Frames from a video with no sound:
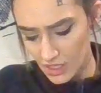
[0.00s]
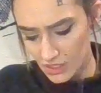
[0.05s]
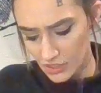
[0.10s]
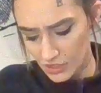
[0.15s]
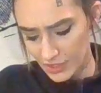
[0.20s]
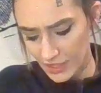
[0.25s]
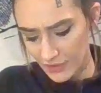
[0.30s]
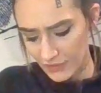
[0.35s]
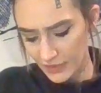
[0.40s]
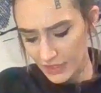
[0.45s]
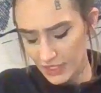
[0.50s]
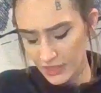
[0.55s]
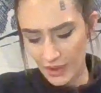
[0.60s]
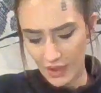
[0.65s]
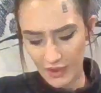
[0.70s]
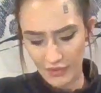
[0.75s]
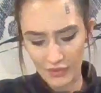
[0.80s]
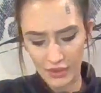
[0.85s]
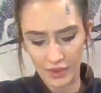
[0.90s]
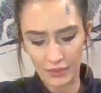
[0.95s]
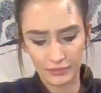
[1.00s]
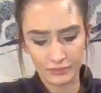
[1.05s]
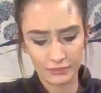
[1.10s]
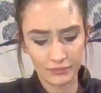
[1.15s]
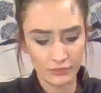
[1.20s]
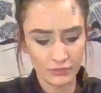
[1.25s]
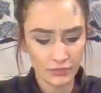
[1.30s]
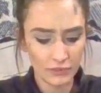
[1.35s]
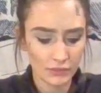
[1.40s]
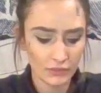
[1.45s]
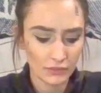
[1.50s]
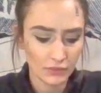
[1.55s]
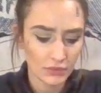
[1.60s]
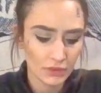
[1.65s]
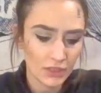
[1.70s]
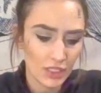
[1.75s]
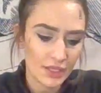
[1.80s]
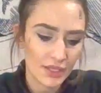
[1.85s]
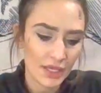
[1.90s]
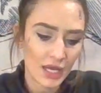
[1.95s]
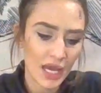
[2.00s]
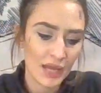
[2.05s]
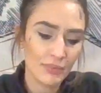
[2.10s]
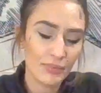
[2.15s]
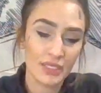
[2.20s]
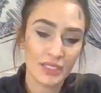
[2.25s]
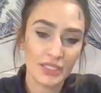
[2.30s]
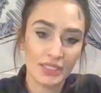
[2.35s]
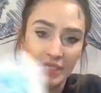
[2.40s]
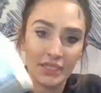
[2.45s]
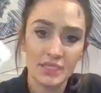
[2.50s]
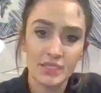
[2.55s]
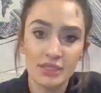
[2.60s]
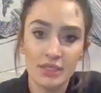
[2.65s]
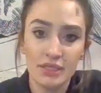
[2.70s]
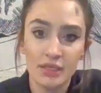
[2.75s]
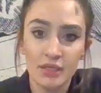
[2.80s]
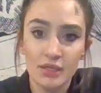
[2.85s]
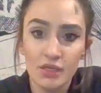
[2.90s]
so definitely you have um, the High Priestess.